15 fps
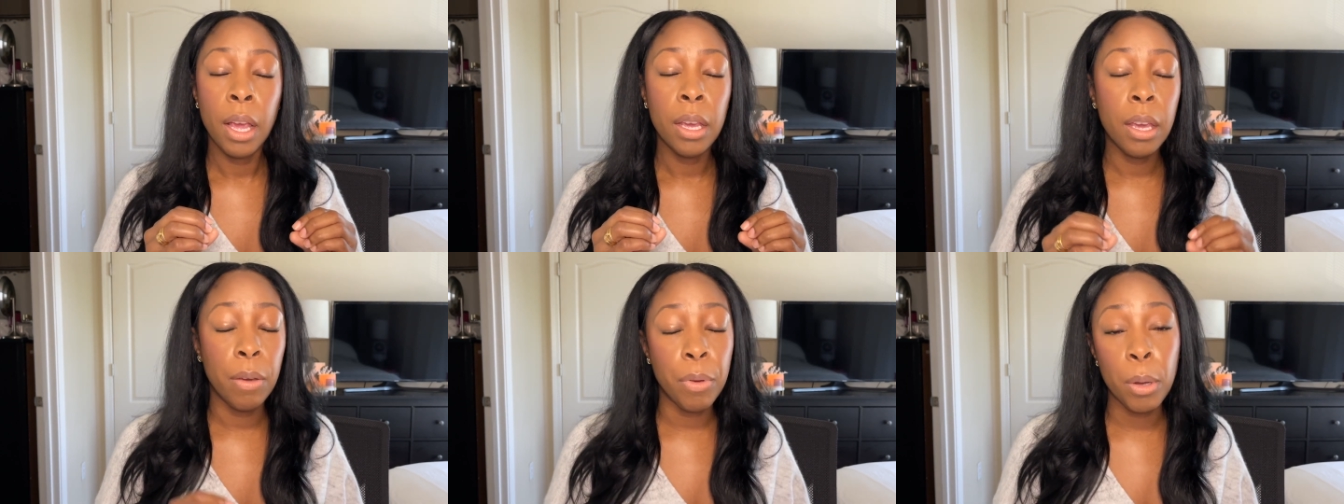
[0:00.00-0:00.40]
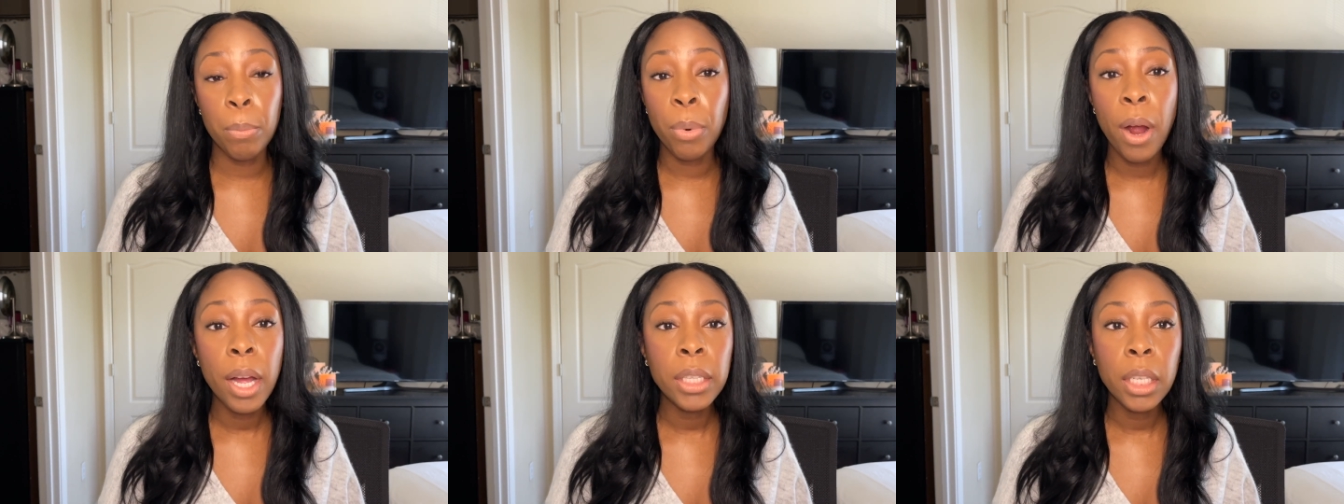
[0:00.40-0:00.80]
giving
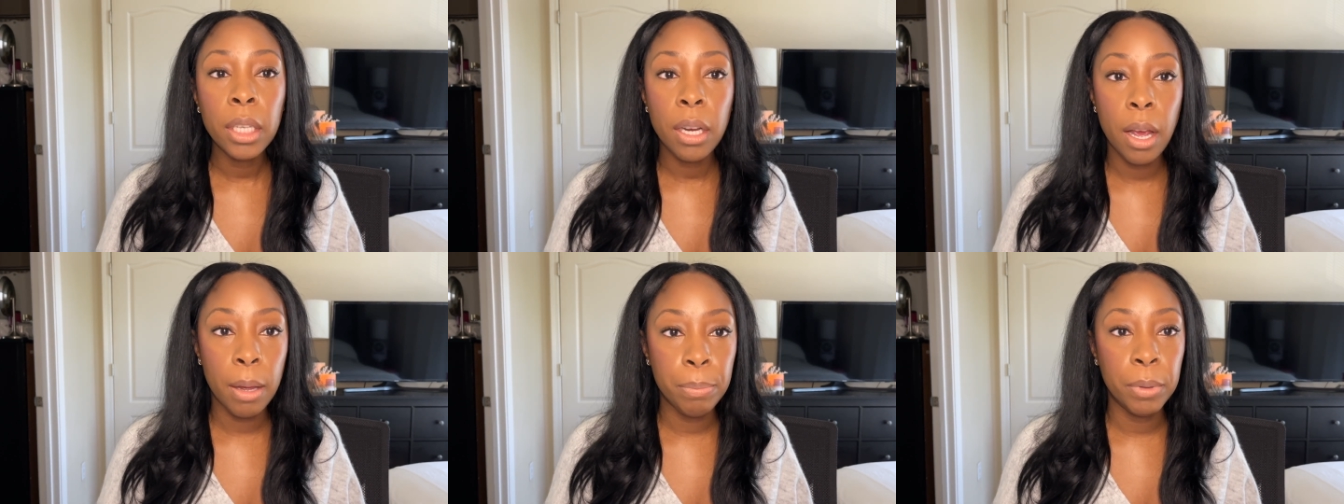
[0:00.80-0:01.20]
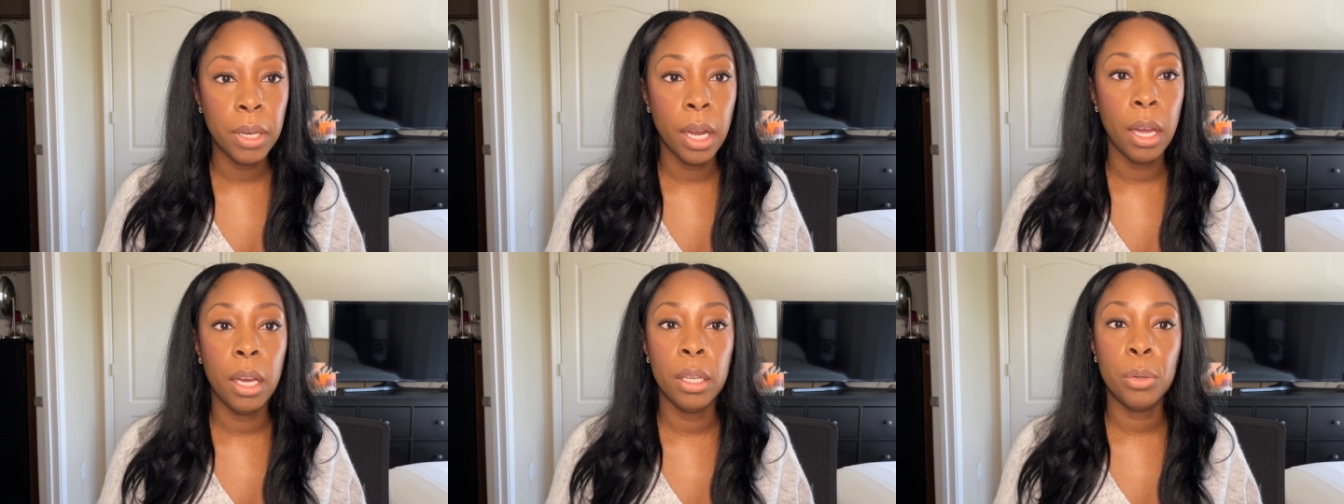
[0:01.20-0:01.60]
project
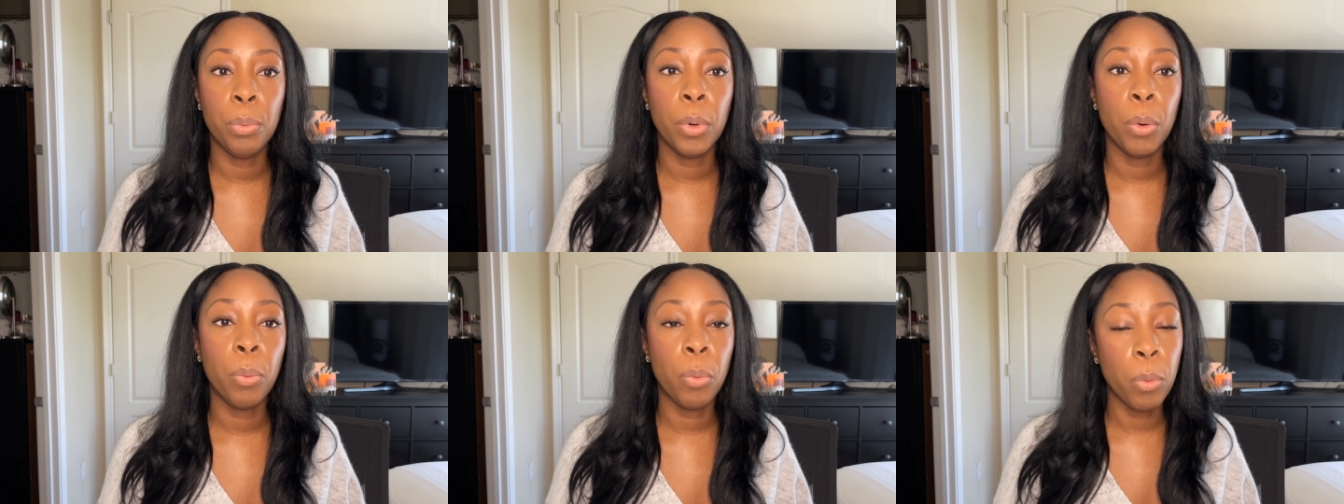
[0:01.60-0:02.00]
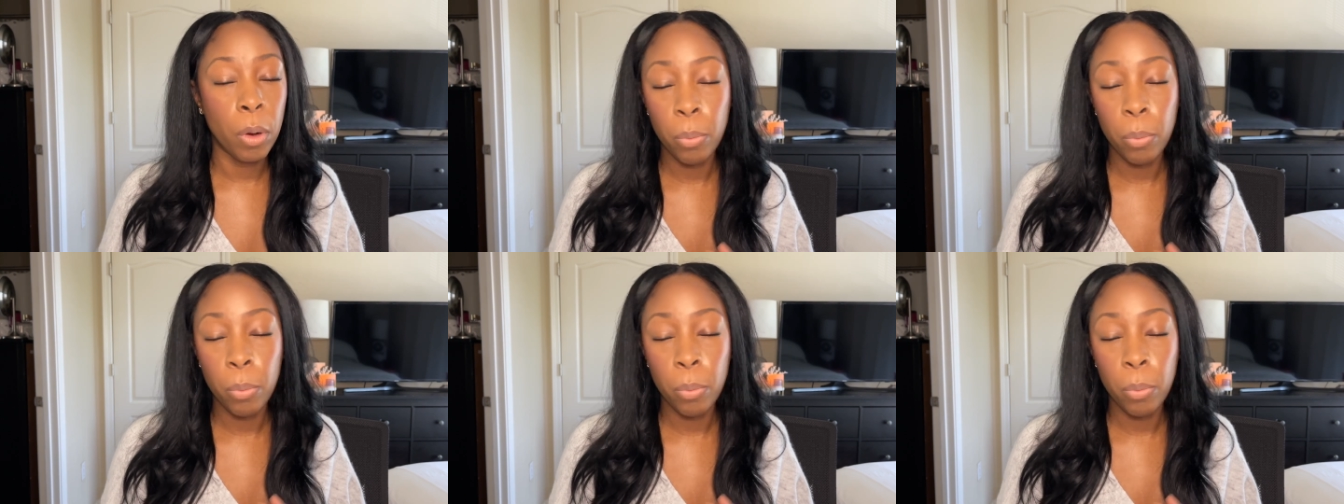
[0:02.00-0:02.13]
updates we're